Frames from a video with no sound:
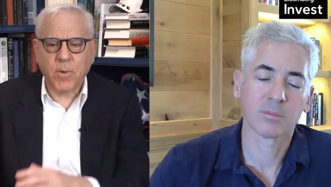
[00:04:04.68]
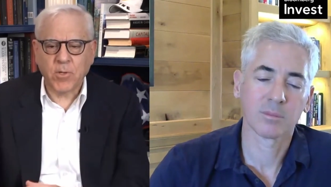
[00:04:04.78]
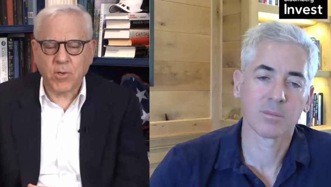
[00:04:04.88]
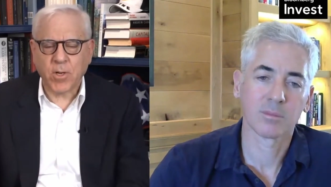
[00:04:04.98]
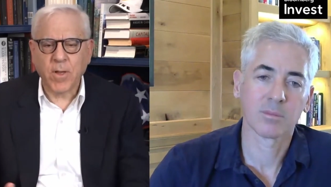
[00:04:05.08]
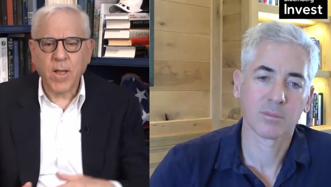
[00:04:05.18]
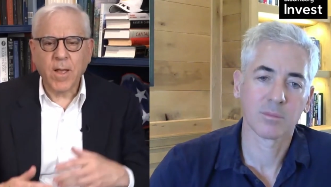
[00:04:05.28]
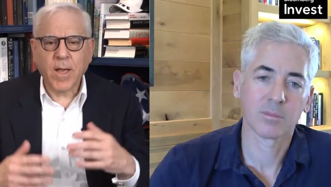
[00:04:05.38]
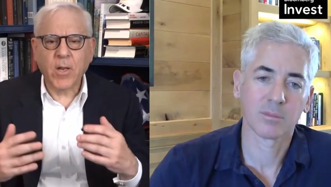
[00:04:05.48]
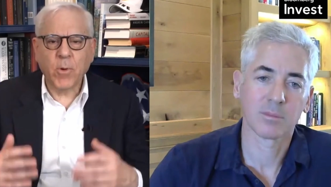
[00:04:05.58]
Speaker 1: position.
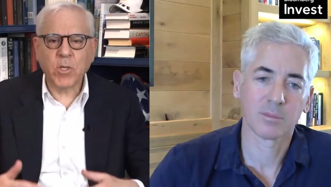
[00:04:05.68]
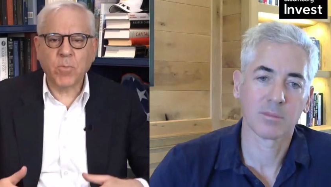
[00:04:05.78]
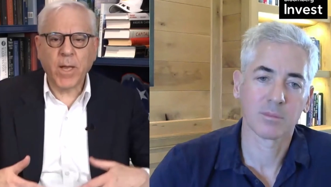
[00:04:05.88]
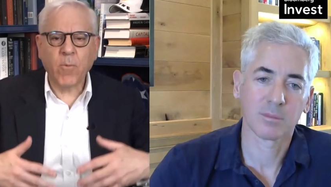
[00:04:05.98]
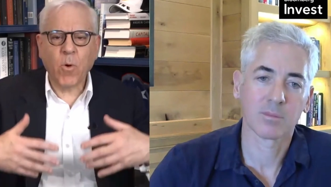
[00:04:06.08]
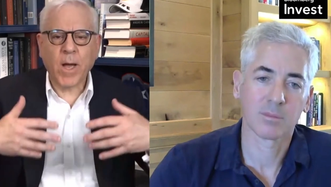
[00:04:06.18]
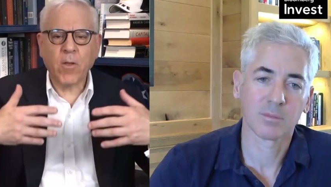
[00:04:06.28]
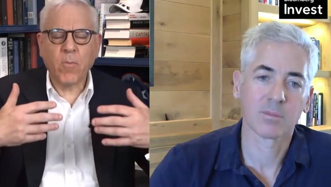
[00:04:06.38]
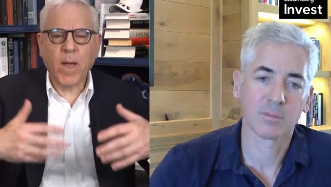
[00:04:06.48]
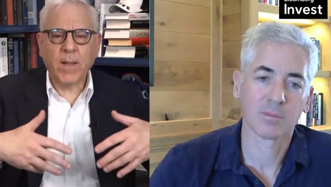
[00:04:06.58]
Can you explain why
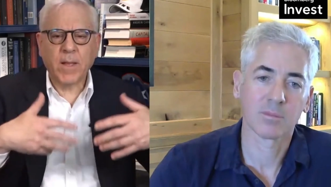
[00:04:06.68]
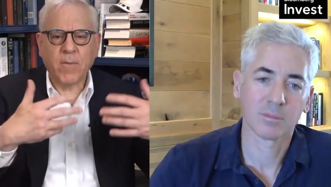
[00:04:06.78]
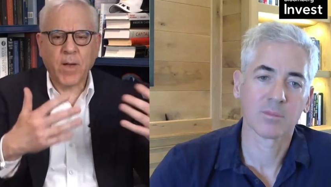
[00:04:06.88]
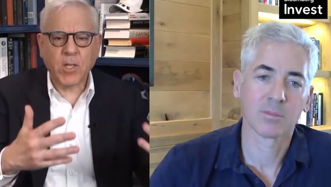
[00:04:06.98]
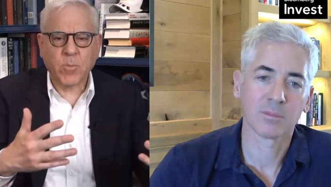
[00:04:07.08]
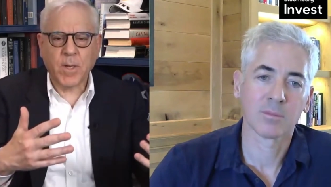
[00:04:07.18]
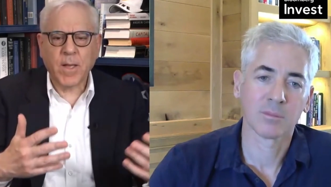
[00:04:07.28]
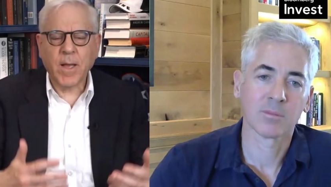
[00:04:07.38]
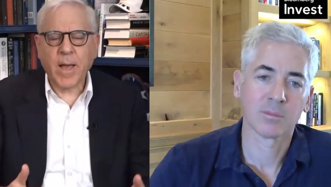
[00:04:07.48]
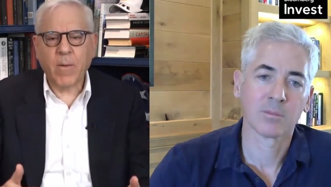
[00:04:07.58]
you made the investment
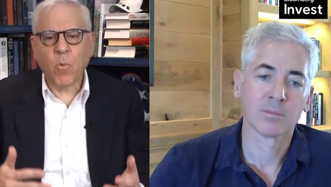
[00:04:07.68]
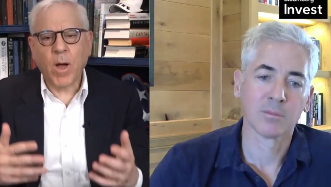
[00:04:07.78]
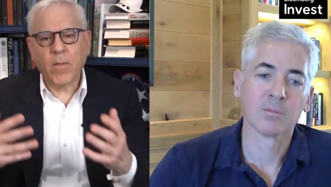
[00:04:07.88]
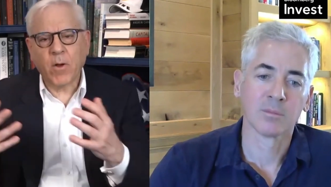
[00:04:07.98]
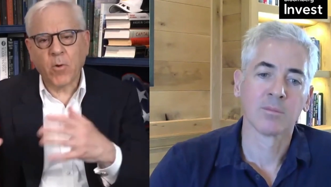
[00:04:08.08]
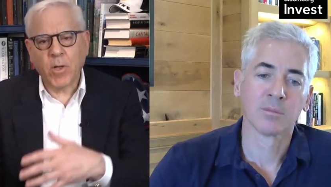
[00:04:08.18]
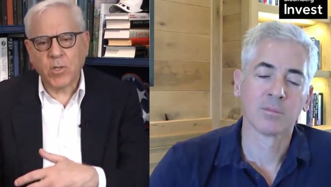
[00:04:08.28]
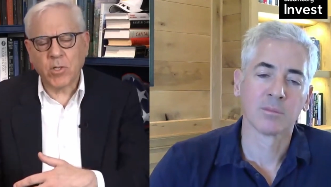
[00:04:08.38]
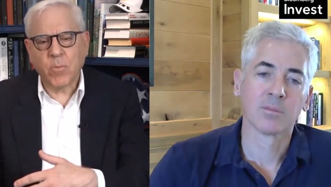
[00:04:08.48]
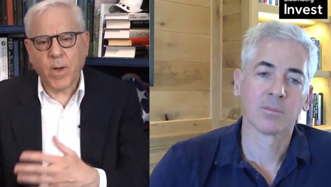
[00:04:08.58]
and why the
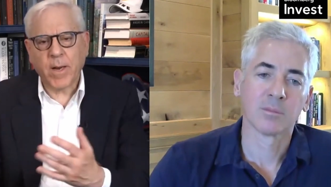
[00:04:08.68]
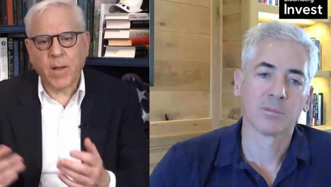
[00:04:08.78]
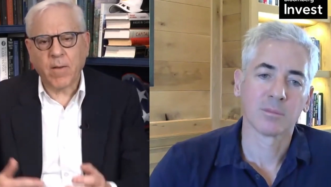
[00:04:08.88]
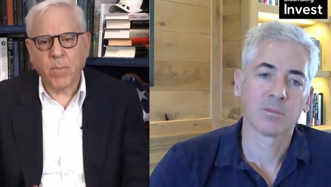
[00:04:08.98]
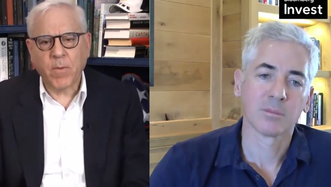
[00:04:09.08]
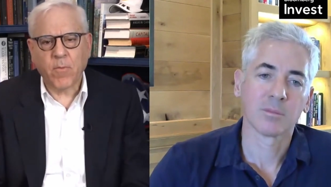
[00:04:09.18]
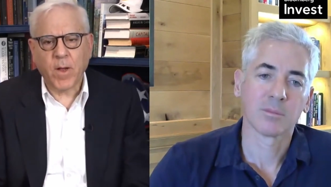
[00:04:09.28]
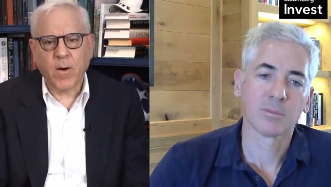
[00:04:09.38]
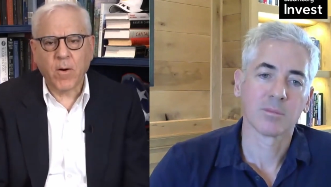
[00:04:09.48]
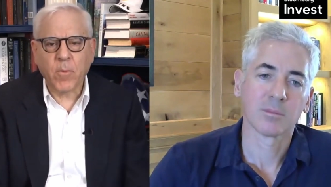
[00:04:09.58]
criticism might not have been
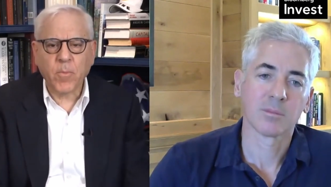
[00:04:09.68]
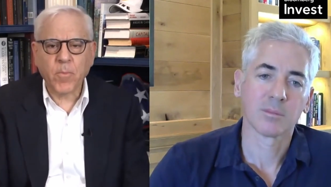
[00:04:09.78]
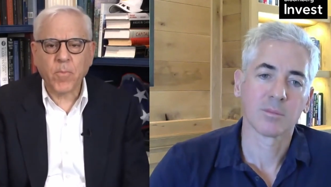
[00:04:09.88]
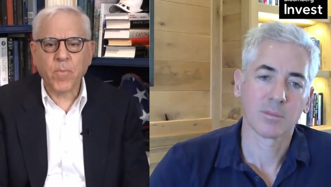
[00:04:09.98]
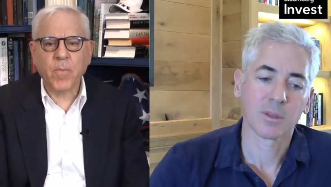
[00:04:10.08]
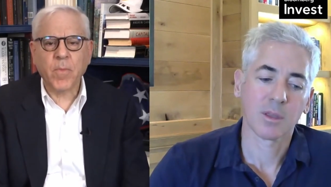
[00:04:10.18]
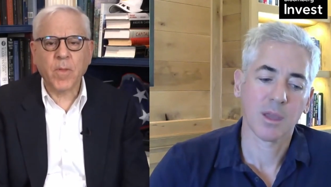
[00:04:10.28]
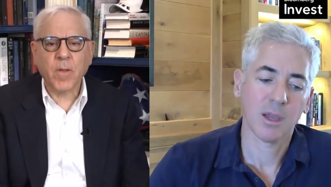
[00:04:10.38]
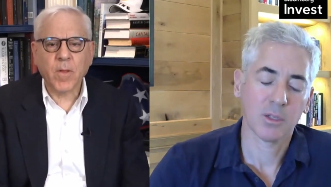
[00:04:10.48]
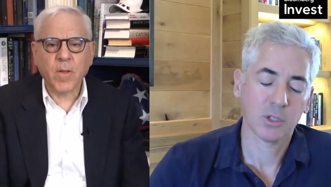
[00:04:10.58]
fair?
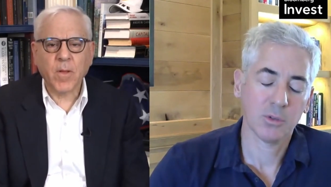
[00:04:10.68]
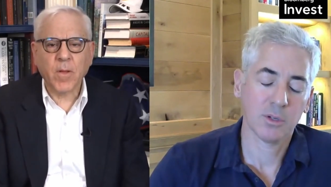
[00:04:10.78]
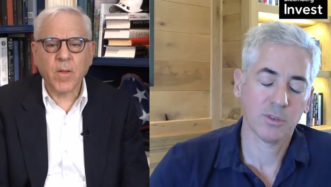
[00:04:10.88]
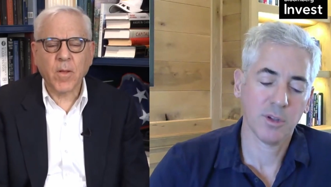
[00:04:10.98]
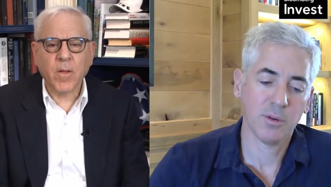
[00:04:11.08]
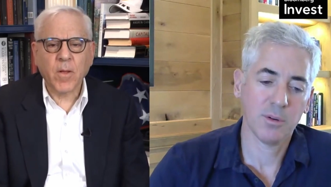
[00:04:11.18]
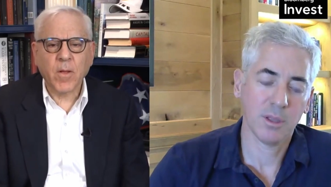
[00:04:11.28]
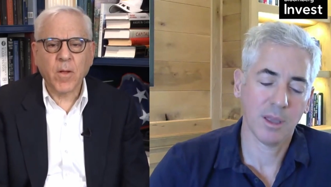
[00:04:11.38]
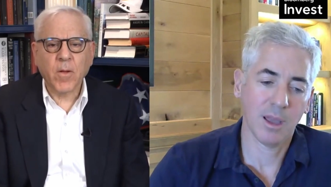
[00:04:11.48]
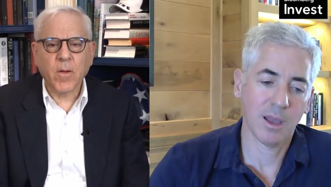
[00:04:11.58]
Speaker 2: Sure.
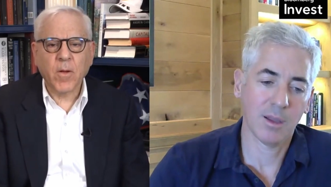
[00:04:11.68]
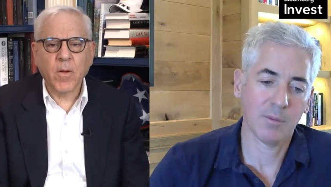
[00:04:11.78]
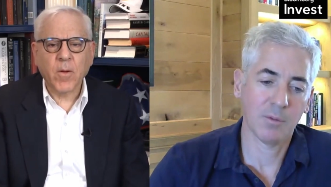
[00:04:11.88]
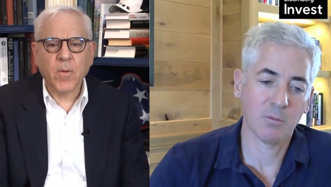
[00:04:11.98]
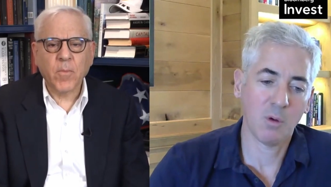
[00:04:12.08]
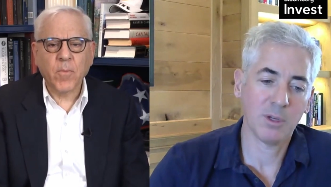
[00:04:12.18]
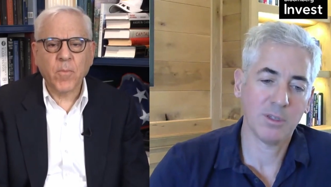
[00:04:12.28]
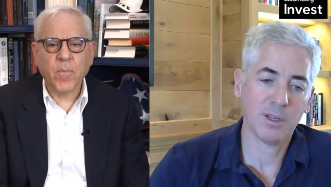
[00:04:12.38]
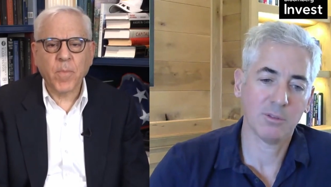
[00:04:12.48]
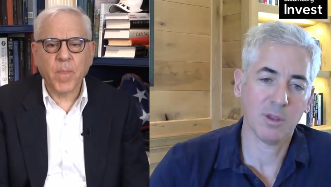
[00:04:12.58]
So what we
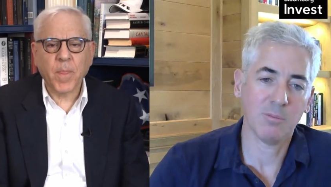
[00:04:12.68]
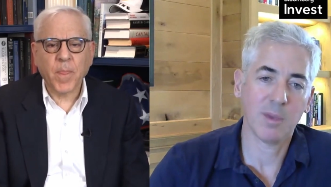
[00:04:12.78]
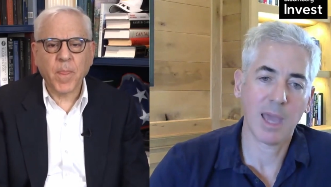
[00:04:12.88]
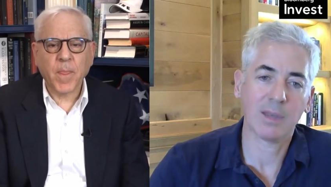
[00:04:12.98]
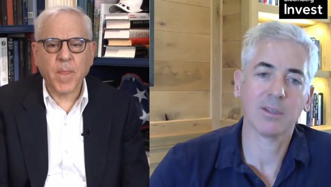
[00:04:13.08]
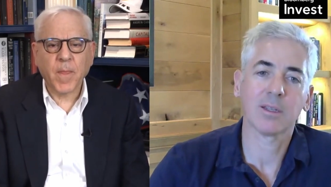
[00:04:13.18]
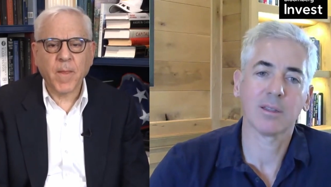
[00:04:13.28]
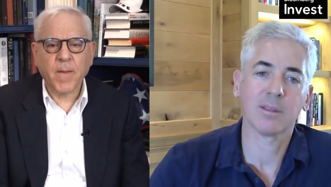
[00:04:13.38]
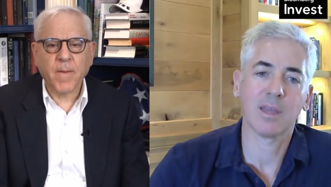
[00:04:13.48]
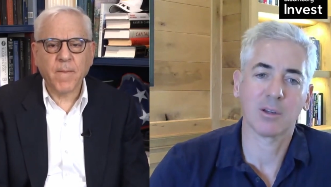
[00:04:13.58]
did is we bet
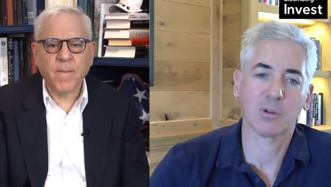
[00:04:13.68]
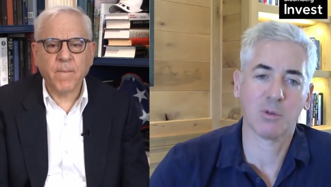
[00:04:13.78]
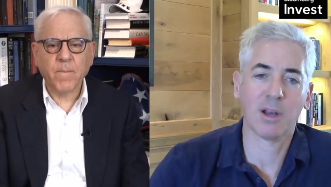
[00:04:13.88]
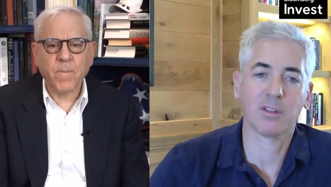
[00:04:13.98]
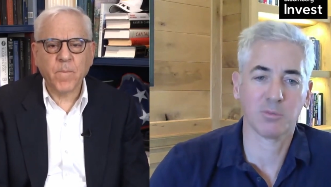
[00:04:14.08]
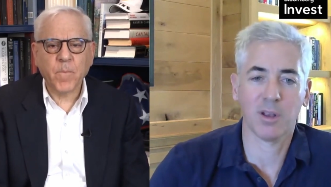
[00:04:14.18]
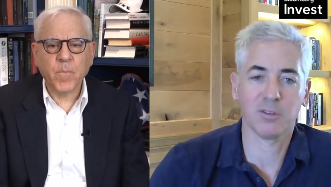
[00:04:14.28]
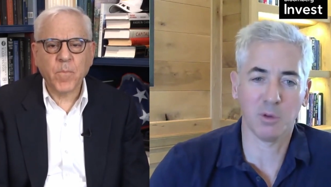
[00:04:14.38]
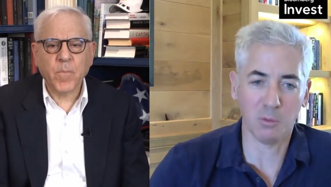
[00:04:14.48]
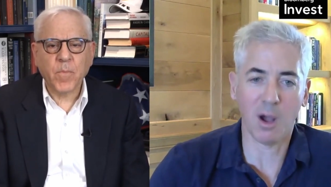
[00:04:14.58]
that credit
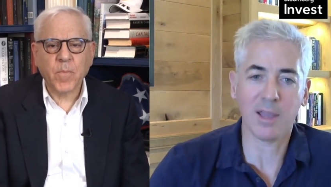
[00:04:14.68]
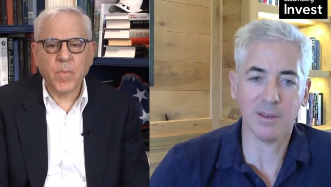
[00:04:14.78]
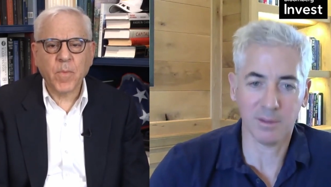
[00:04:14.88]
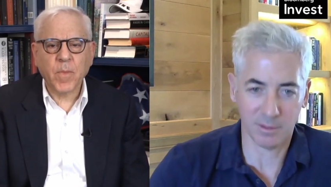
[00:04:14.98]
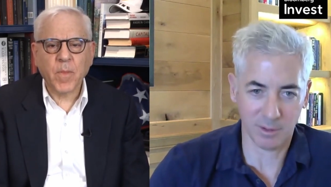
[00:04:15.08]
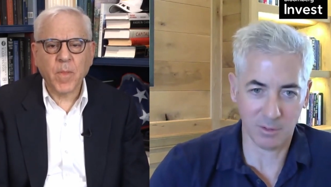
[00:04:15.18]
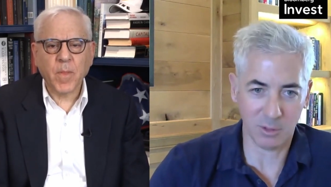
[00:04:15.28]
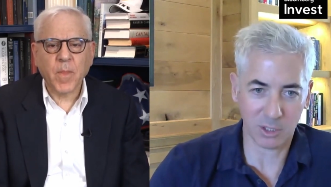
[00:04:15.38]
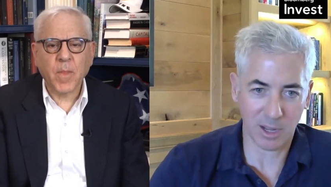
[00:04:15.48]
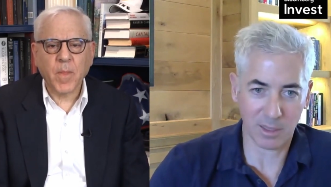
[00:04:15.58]
spreads would widen,
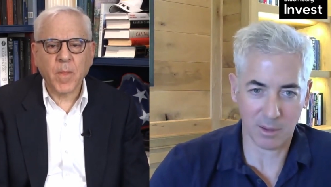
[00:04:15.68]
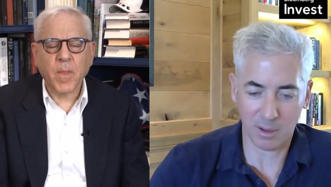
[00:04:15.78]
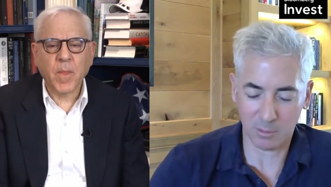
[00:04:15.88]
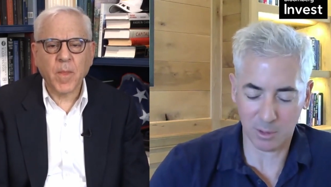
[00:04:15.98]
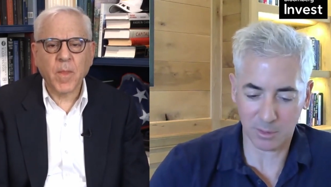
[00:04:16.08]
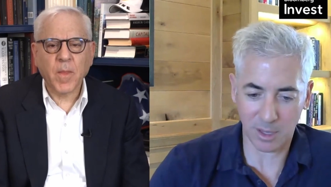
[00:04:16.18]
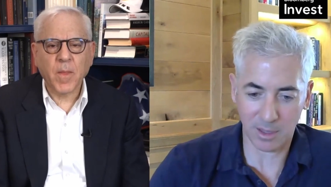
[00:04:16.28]
which I thought was